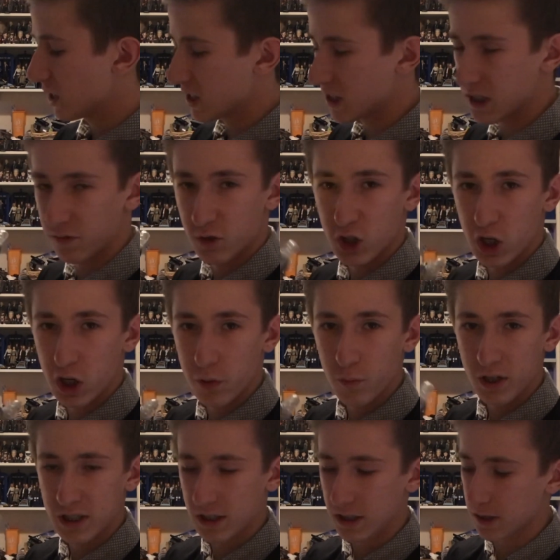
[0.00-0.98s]
as if Jodie
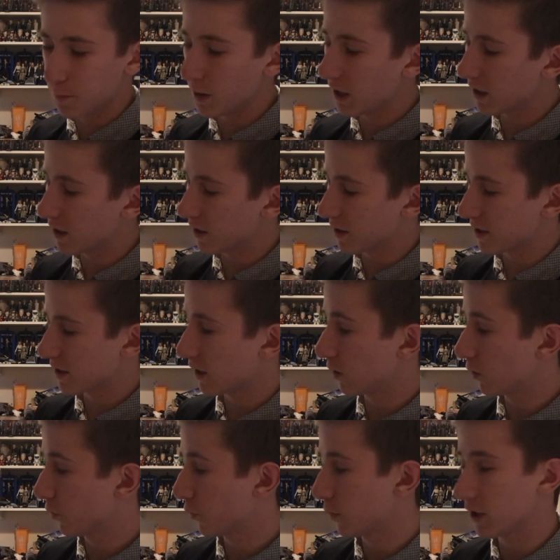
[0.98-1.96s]
Whittaker's made it
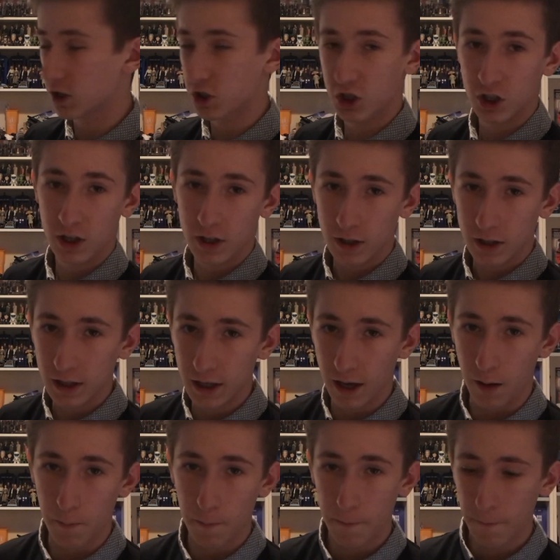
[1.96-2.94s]
herself, which,
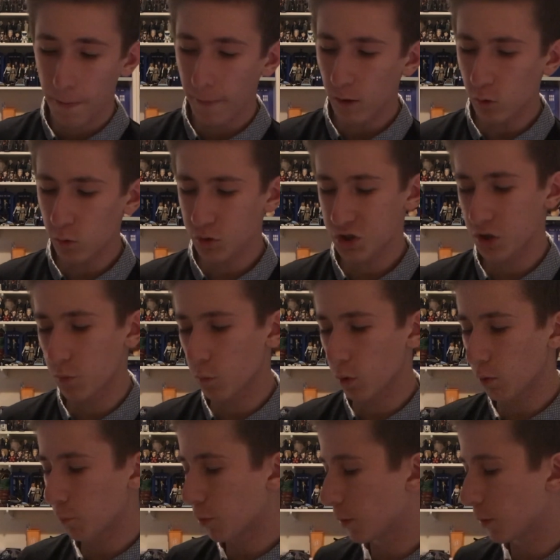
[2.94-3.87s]
yeah. Also, one